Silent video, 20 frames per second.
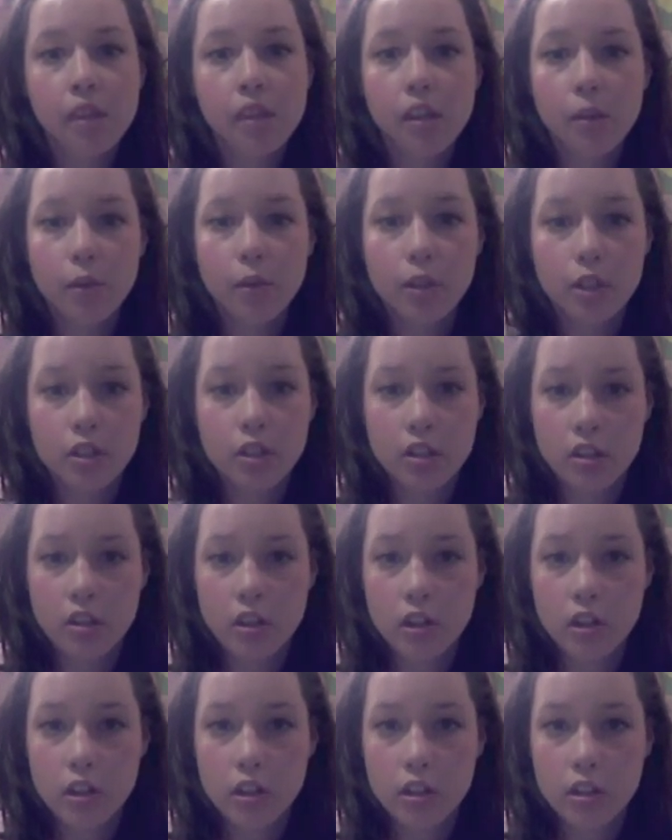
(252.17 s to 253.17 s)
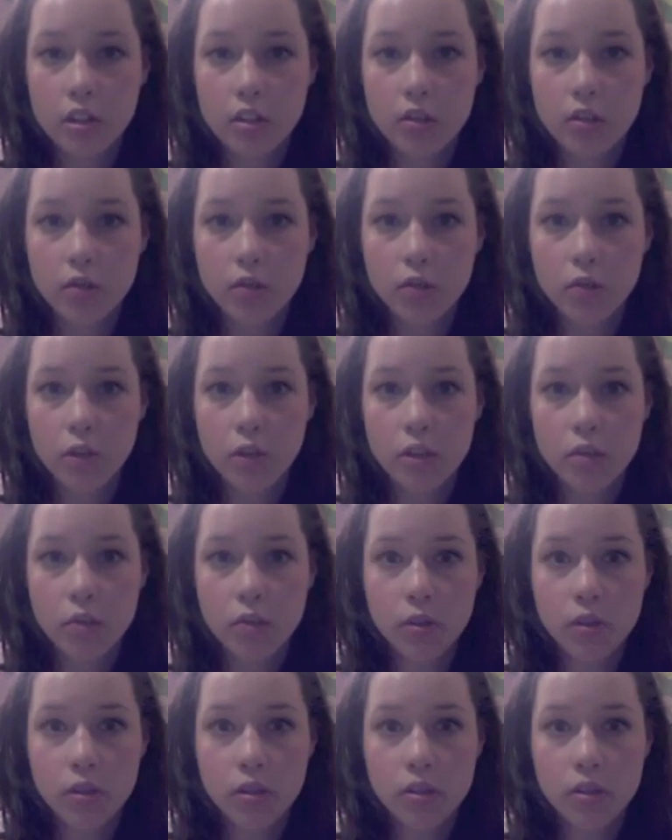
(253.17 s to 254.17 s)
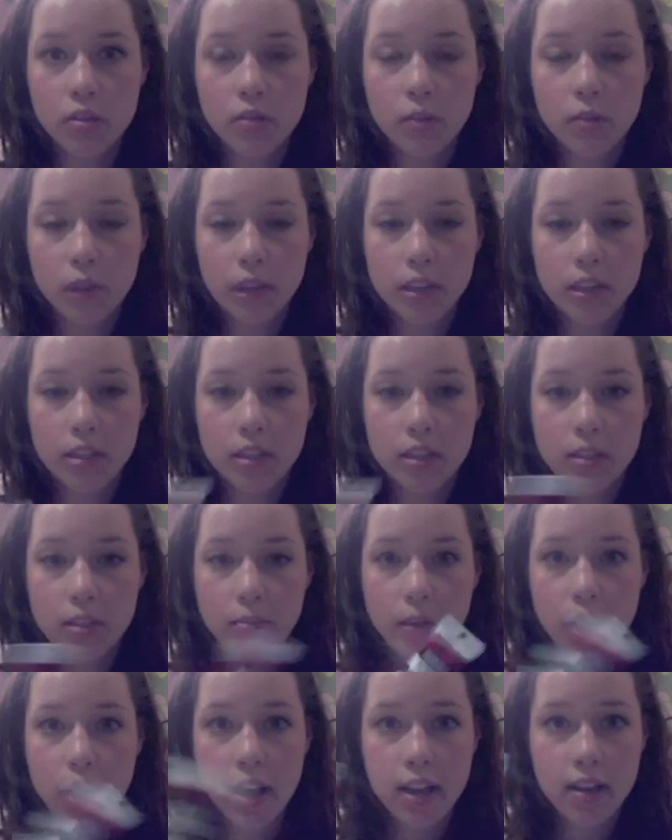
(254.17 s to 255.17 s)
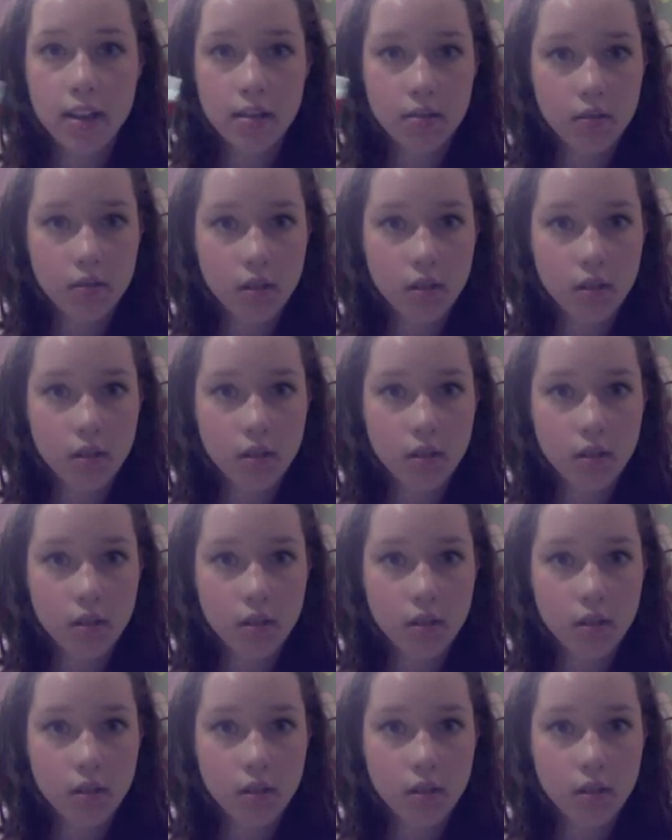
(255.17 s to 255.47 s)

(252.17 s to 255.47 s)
which is an art resource place to buy